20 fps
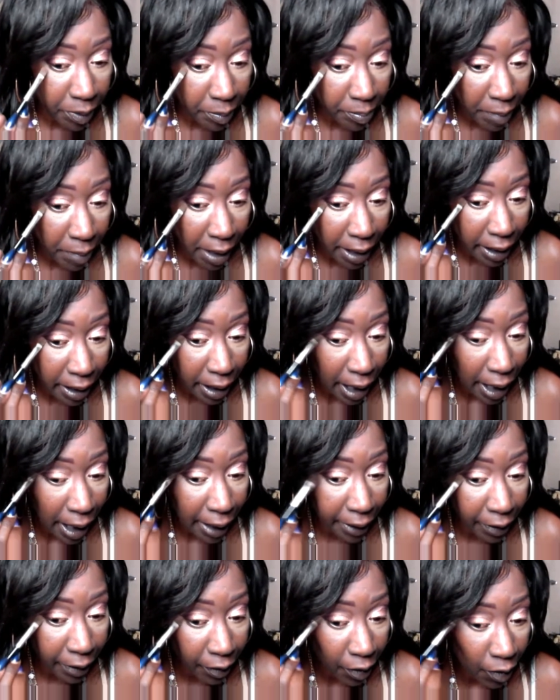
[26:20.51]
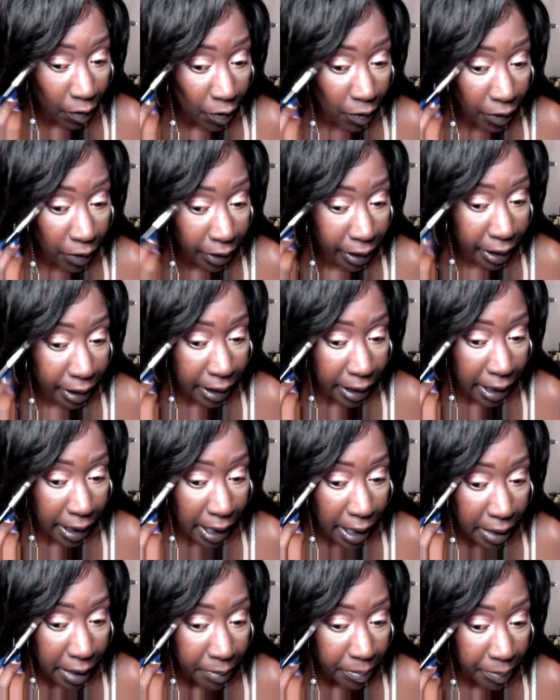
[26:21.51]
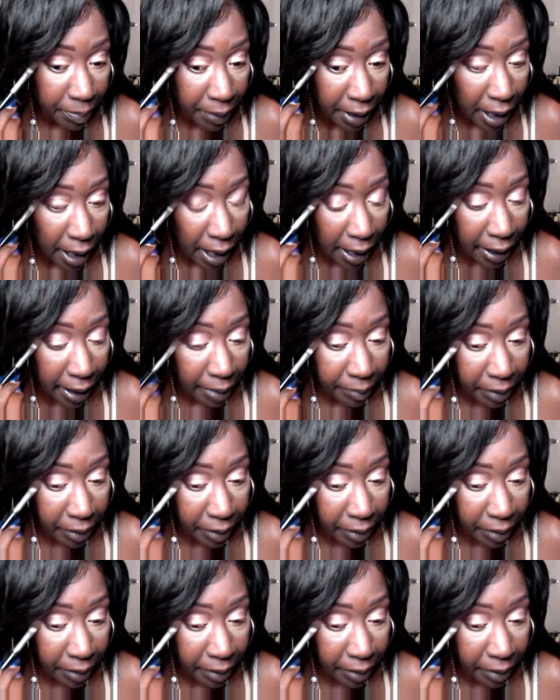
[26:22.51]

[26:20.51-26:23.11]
I haven't put my liner on yet,